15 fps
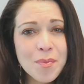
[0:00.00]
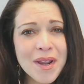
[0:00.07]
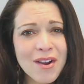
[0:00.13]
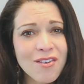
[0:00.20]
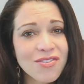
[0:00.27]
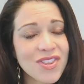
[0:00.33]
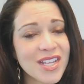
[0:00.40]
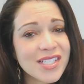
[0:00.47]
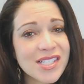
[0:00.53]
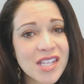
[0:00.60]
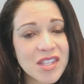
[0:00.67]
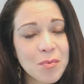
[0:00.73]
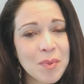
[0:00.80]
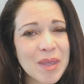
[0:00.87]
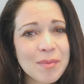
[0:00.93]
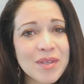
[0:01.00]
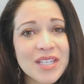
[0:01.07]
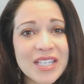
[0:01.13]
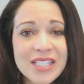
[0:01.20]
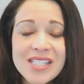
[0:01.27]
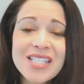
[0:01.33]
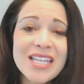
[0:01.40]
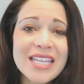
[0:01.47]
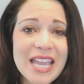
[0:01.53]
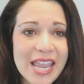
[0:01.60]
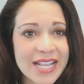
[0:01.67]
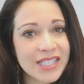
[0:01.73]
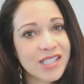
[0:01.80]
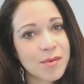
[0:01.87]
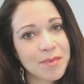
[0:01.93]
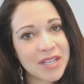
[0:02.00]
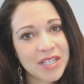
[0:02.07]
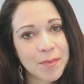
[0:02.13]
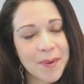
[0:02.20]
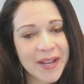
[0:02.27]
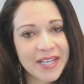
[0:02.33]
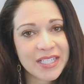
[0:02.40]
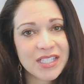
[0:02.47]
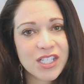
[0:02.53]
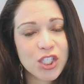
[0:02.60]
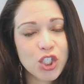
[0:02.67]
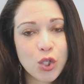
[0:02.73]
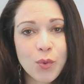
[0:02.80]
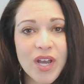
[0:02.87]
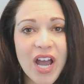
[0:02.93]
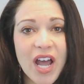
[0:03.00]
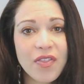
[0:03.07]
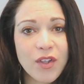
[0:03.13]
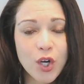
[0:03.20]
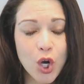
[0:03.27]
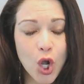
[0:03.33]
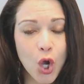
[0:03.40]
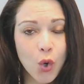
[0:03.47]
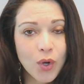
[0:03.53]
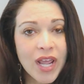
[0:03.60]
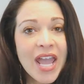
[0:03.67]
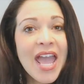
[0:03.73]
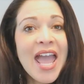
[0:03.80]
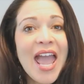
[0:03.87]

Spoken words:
parent thinks that the baby needs to gain some independence and do it on their own,